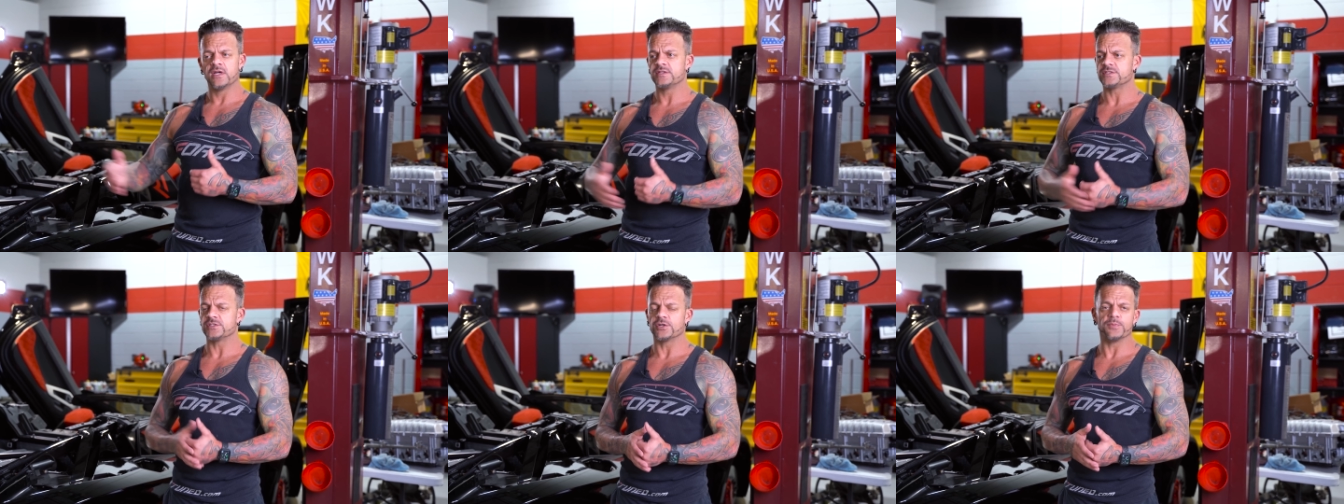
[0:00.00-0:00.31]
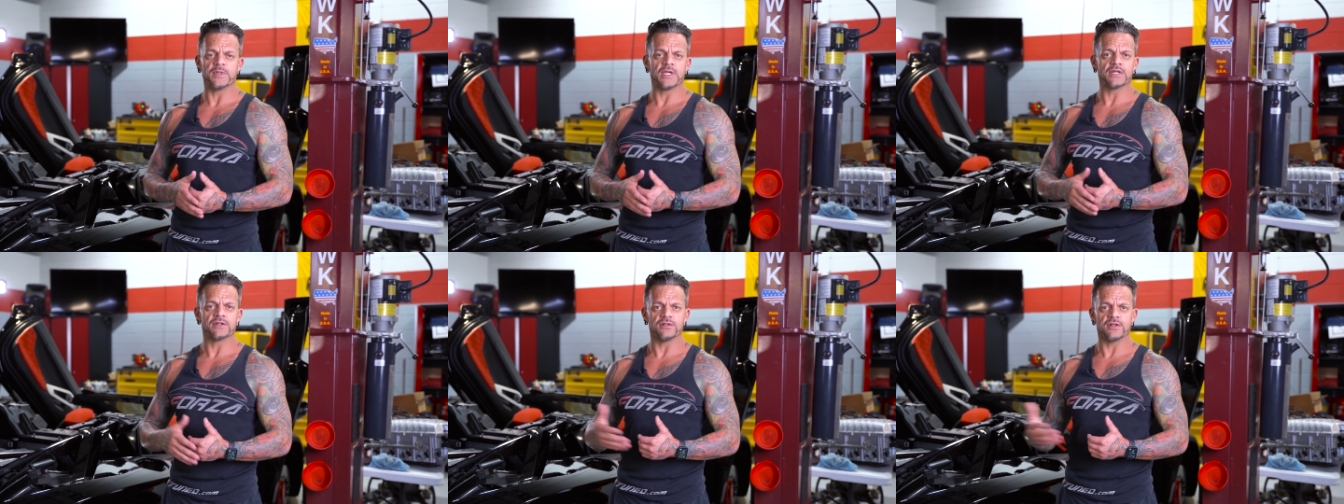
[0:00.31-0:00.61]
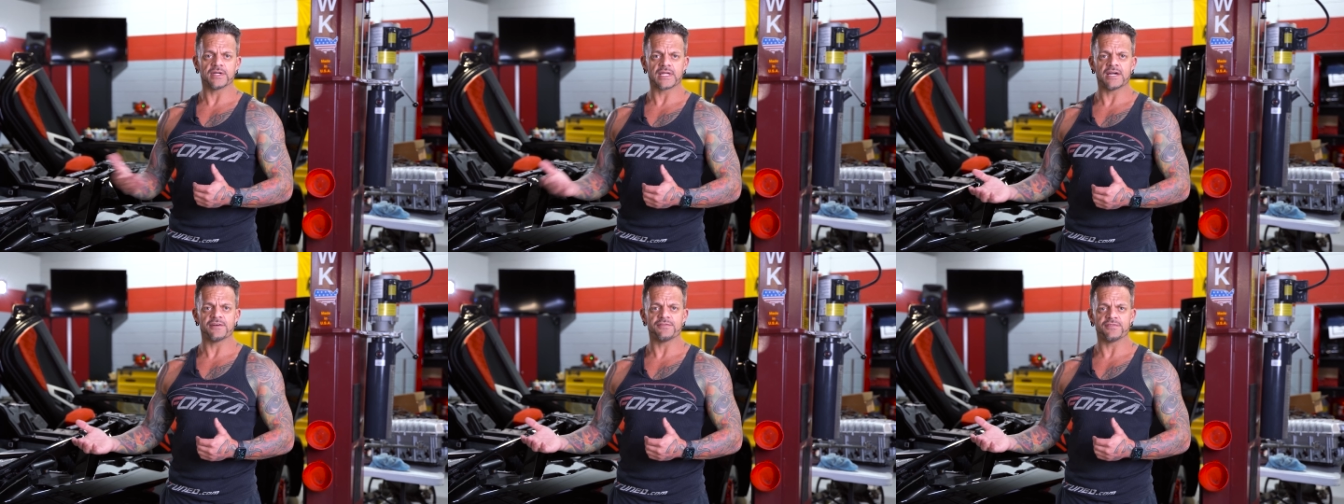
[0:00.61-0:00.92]
So be on the
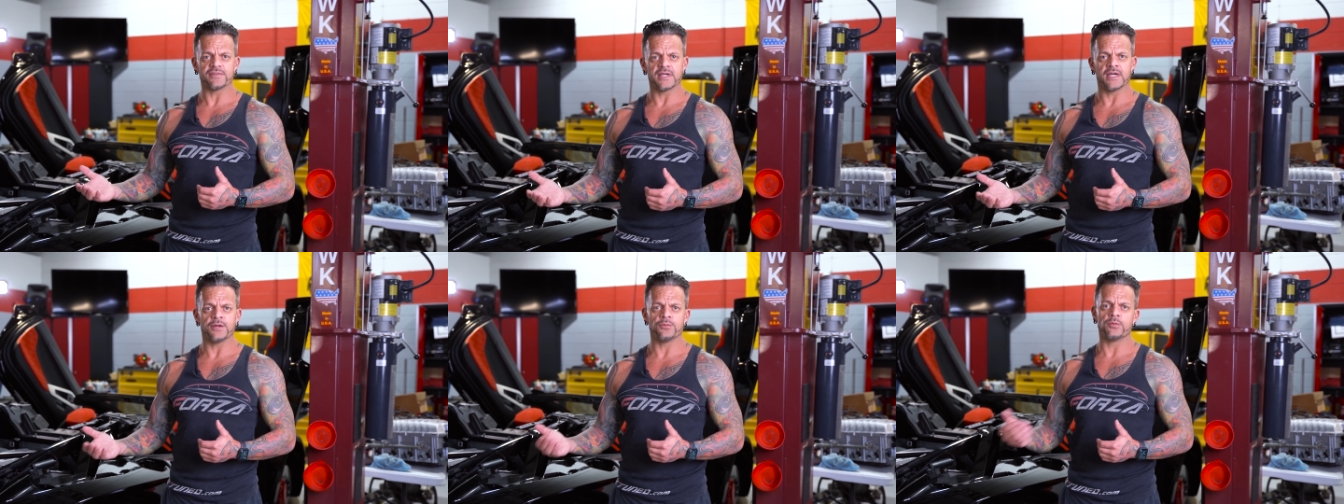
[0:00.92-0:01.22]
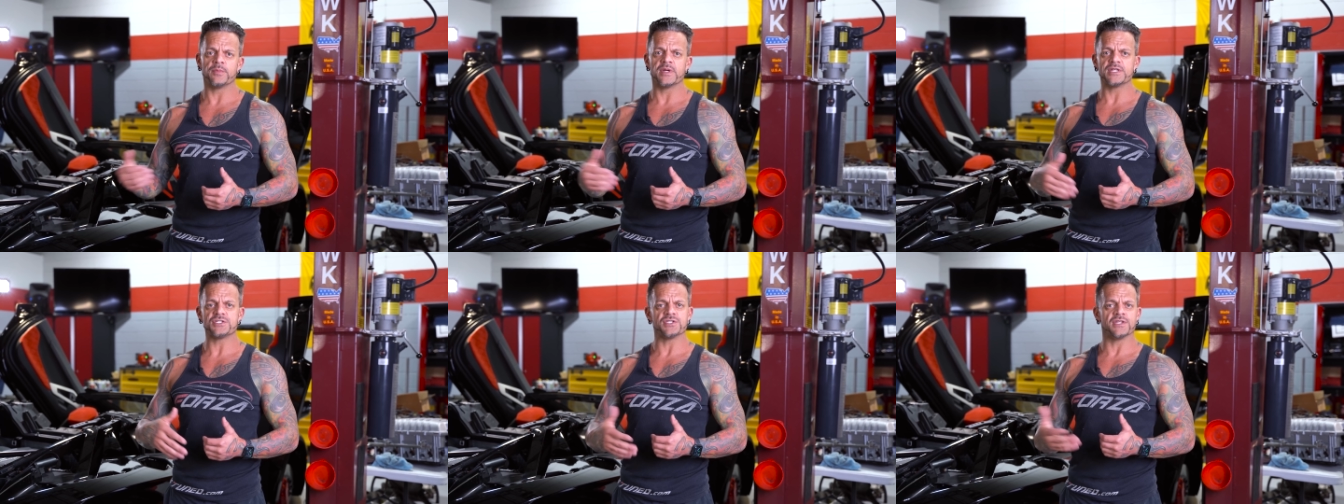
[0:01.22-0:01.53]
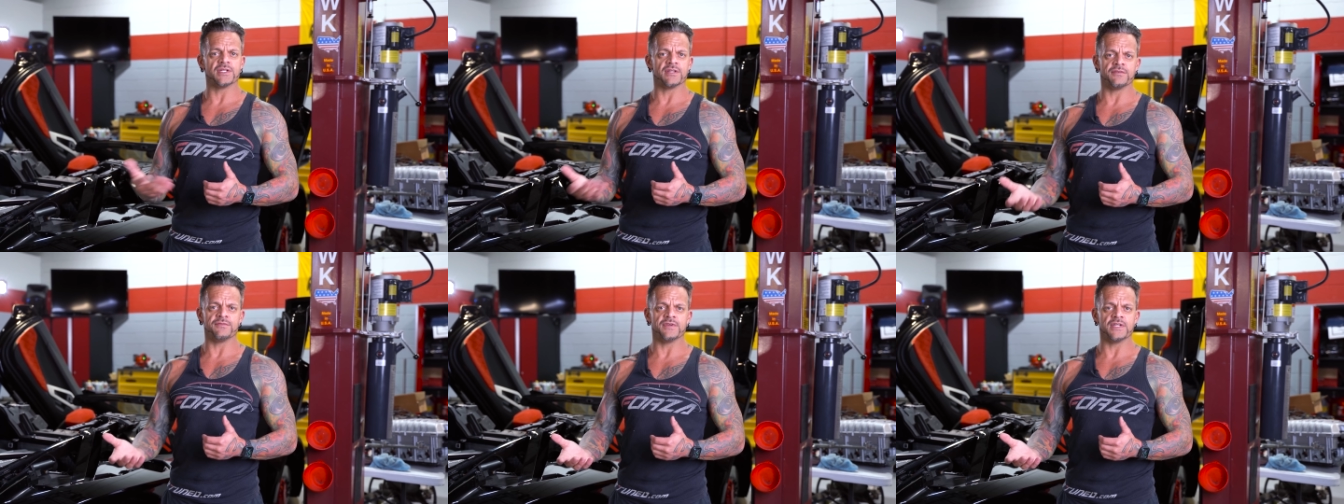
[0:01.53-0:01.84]
lookout for that. We'll
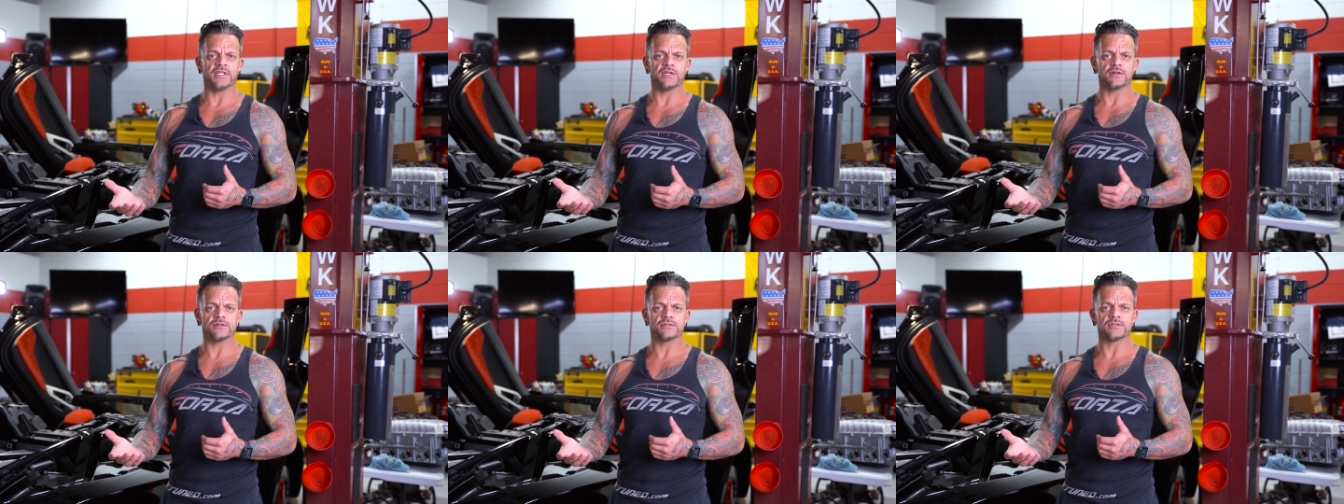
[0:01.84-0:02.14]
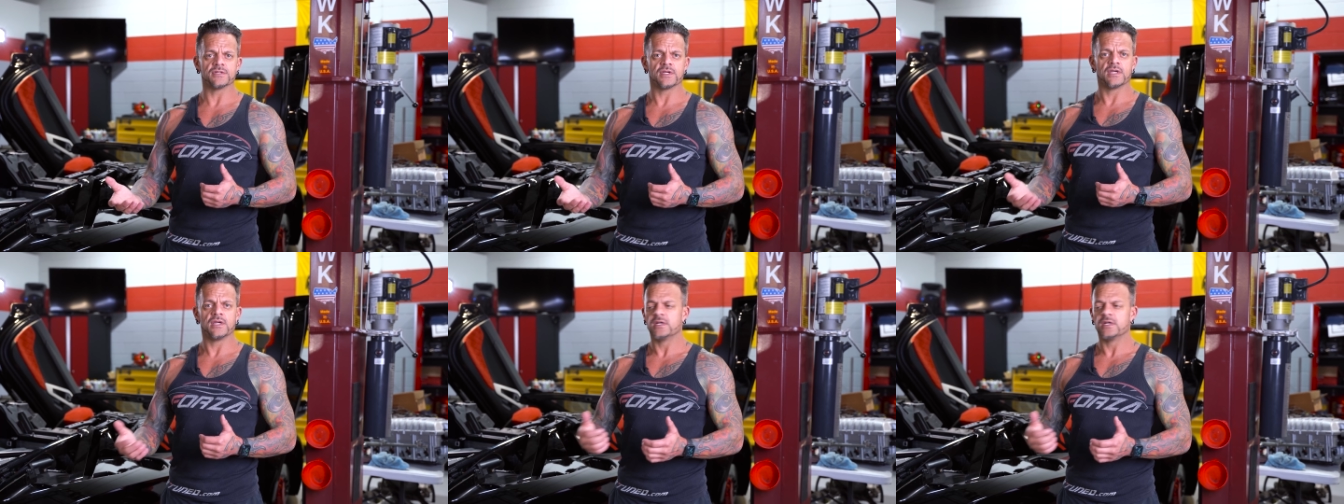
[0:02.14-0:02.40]
mention it in the videos.